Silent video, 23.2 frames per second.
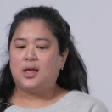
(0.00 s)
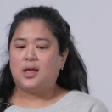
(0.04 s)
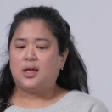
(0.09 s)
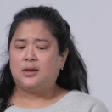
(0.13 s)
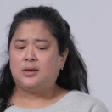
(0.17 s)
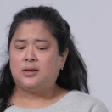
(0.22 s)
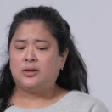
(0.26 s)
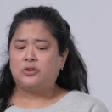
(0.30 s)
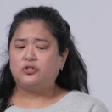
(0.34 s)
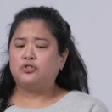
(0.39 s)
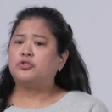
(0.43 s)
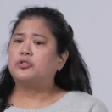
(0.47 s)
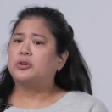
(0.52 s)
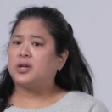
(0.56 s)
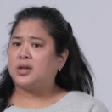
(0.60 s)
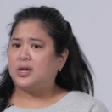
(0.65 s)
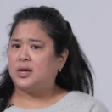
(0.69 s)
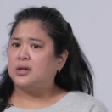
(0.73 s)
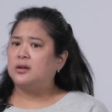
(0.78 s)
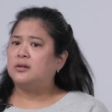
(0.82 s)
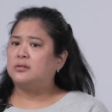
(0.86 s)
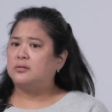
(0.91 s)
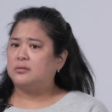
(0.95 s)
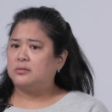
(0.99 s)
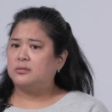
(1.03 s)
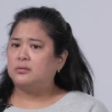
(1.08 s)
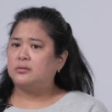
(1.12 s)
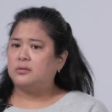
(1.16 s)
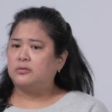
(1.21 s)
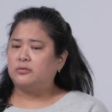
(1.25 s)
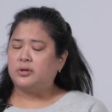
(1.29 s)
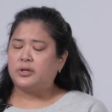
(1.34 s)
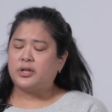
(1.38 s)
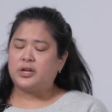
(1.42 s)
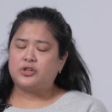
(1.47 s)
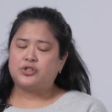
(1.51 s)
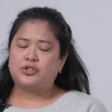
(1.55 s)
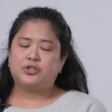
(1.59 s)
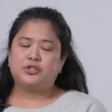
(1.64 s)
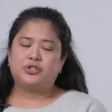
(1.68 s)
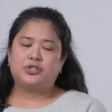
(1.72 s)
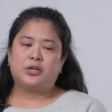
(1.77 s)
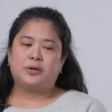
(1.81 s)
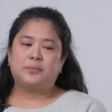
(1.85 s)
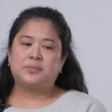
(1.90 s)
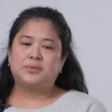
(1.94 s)
and intricate
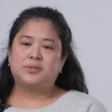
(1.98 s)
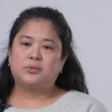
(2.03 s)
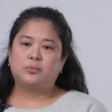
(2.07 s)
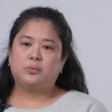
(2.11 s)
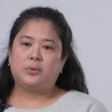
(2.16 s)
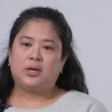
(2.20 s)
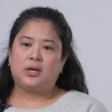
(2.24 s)
relationships.